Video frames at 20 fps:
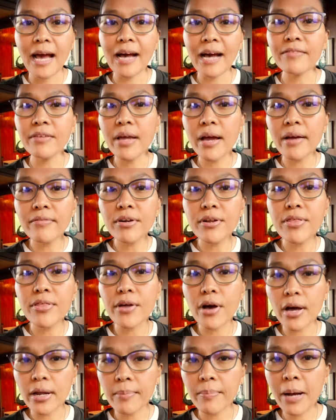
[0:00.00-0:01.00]
Have you ever
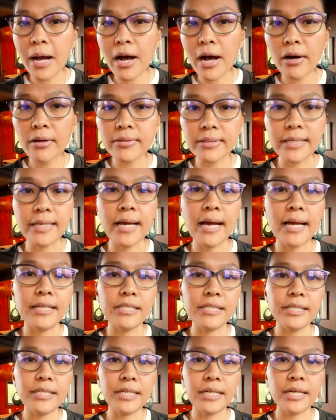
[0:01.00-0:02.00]
thought about the
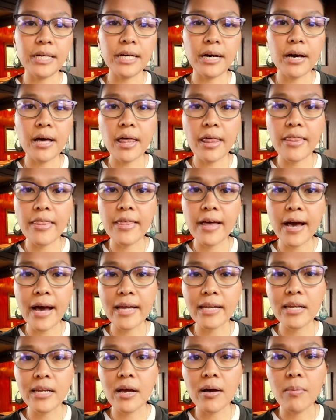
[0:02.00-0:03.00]
idea
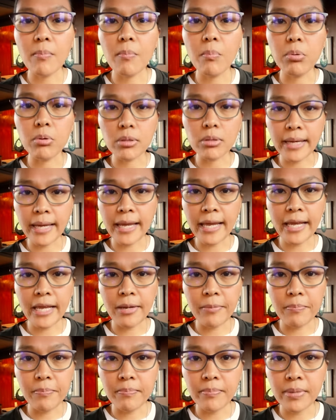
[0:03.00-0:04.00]
that
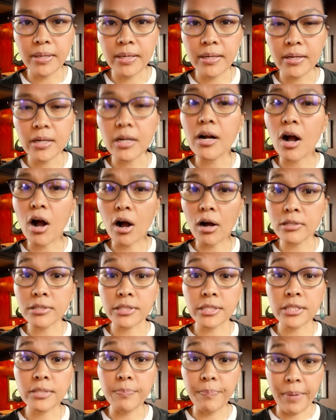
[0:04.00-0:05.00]
blame
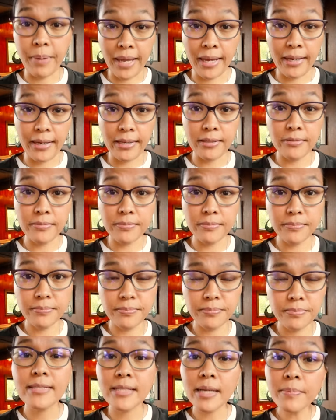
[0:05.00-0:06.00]
causes pain?
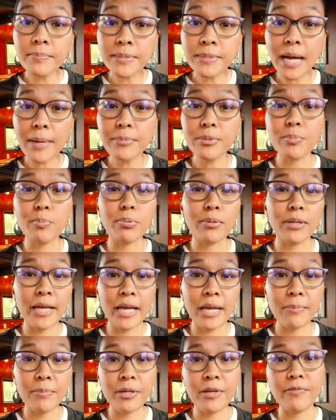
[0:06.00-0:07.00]
Sometimes
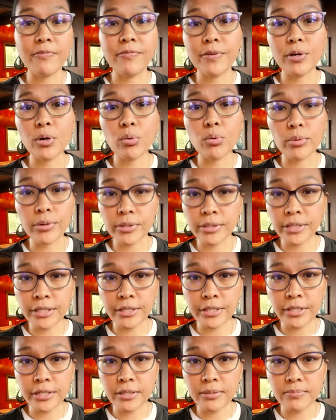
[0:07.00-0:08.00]
blame can feel really
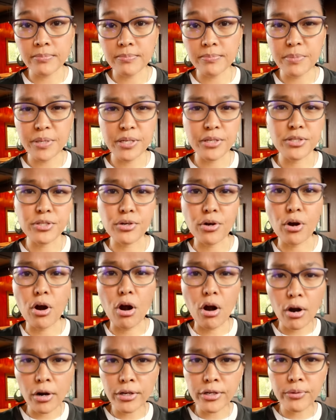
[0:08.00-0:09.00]
good because you're
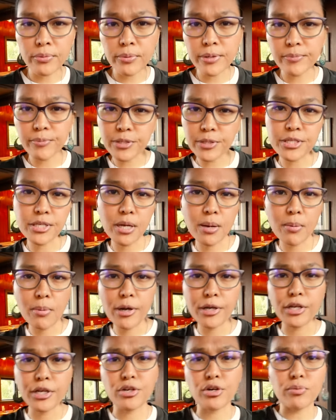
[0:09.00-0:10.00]
arguing with
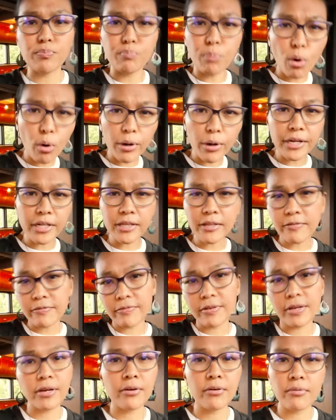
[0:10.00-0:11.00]
someone and you're pointing the
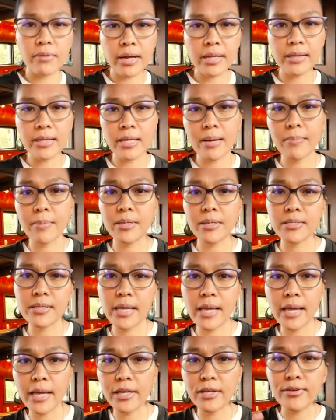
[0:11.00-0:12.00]
finger at them and
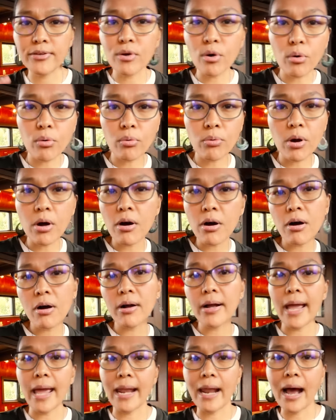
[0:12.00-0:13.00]
saying, you're
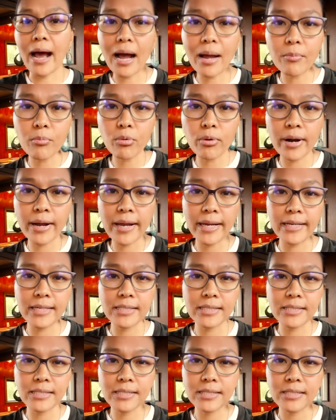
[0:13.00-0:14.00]
wrong and I'm
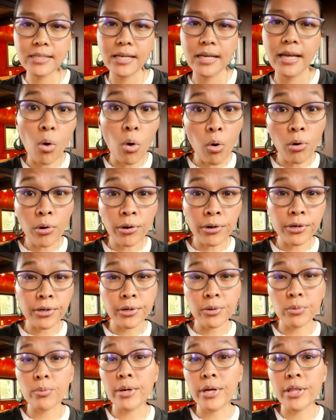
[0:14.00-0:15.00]
right. Or
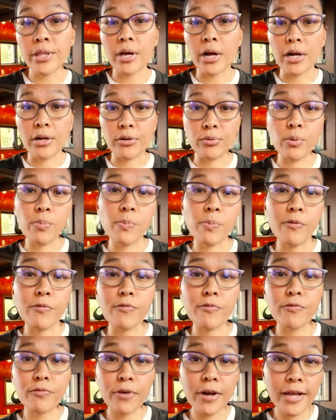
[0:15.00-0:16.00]
you're with a group of
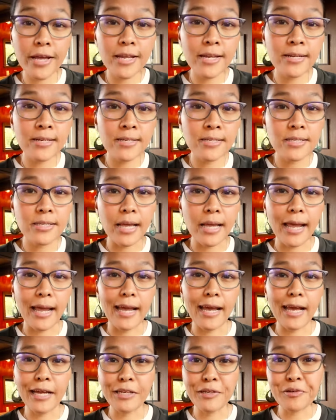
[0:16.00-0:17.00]
friends
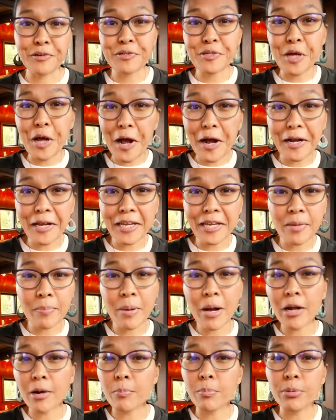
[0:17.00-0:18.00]
and you're talking
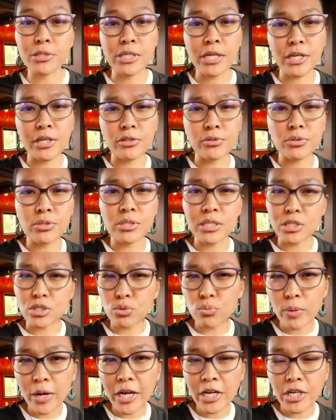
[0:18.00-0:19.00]
about a particular
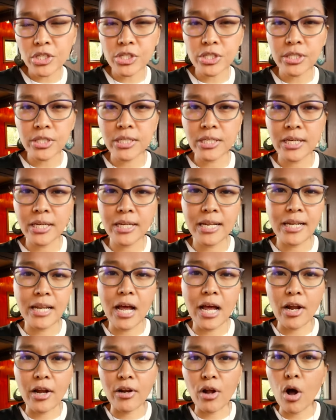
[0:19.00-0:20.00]
situation
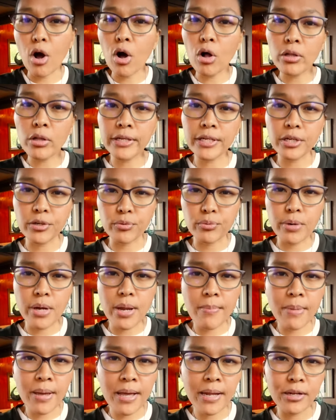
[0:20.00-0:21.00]
and all in
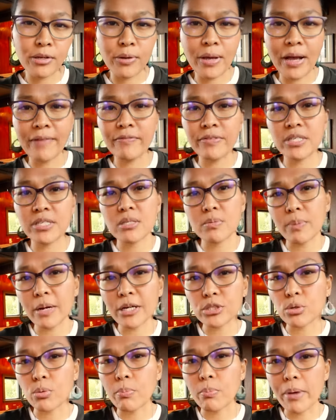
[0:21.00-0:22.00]
agreement. You have this
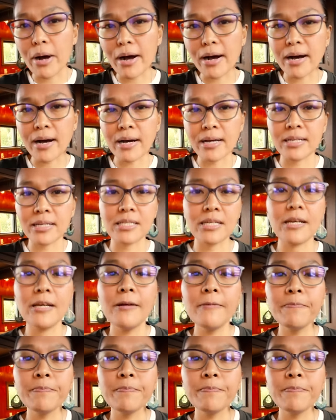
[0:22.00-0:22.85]
special bond